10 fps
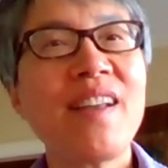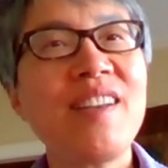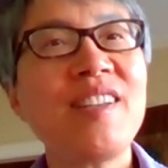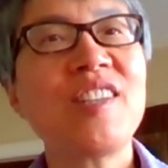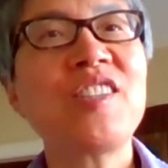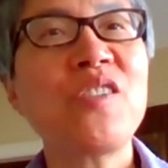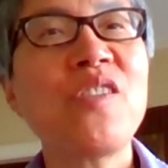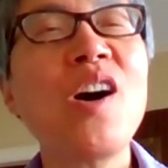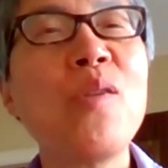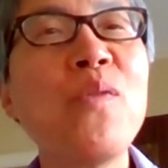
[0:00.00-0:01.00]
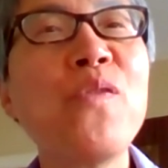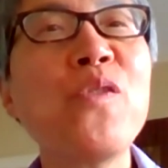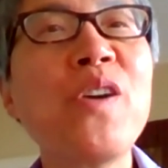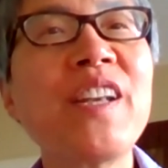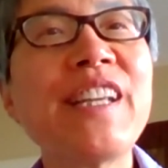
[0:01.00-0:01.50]
that is so
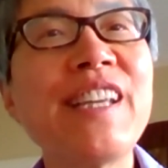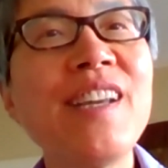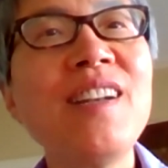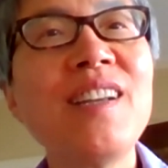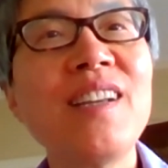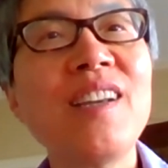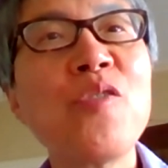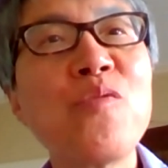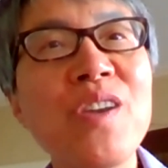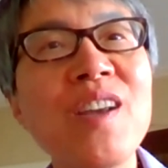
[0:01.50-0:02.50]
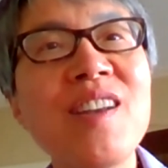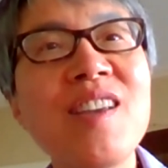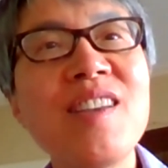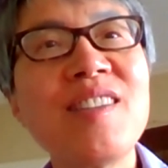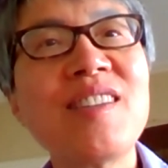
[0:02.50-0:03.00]
helpful and healing, it
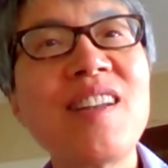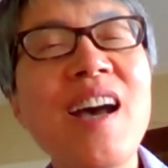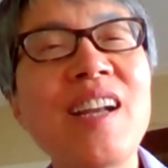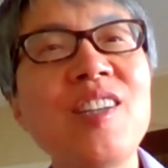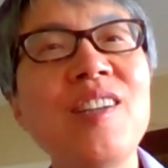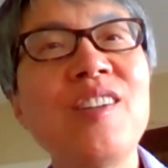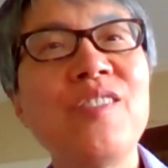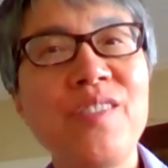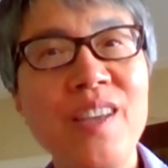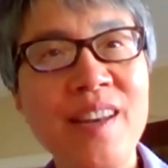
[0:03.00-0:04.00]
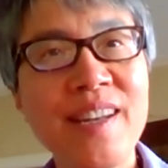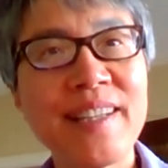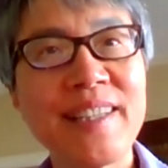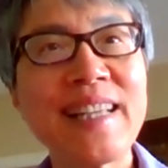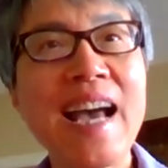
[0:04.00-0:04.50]
really is that, in the
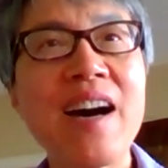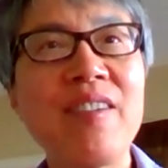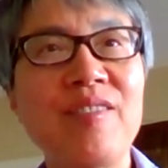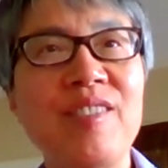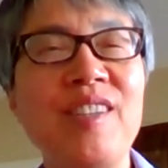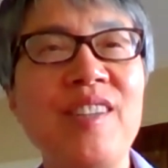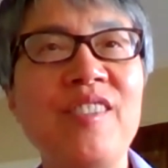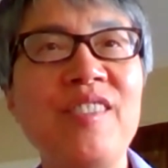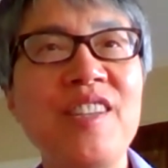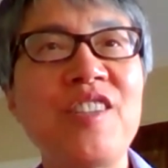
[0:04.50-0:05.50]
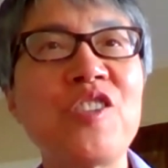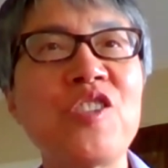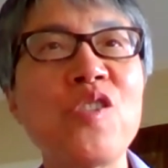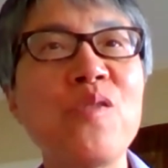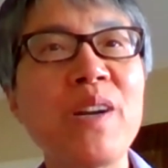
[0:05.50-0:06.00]
sound, there's
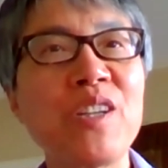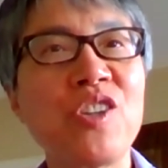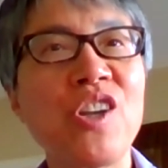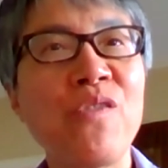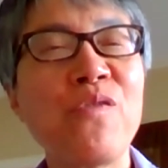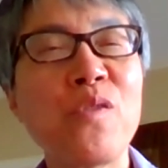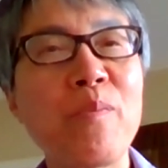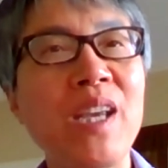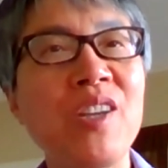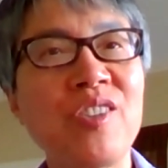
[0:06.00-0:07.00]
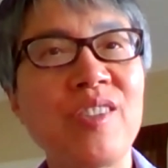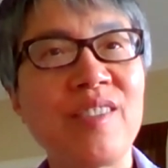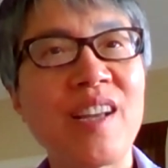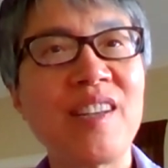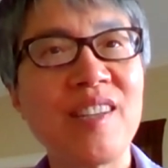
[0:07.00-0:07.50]
so much information
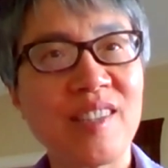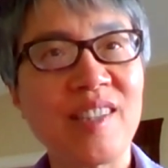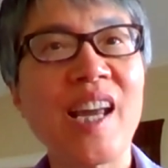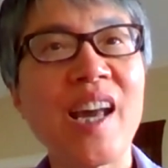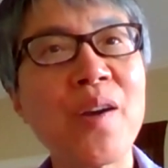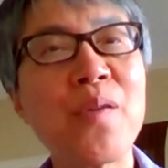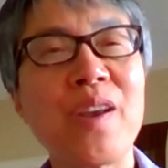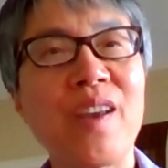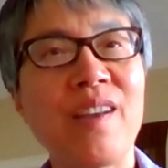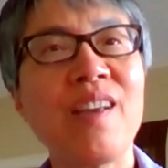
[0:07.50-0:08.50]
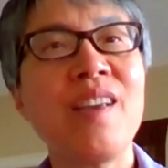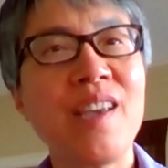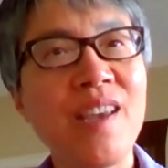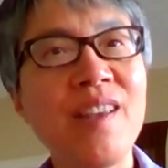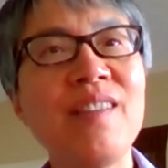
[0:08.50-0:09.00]
that is carrying
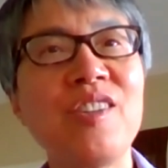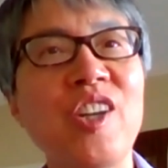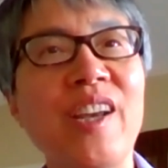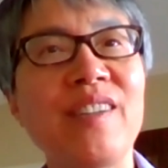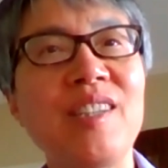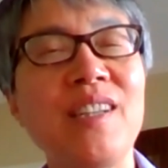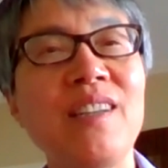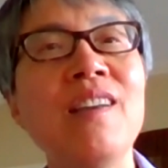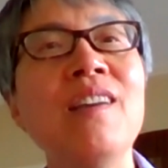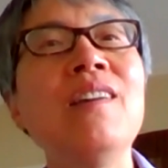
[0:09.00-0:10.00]
in the chanting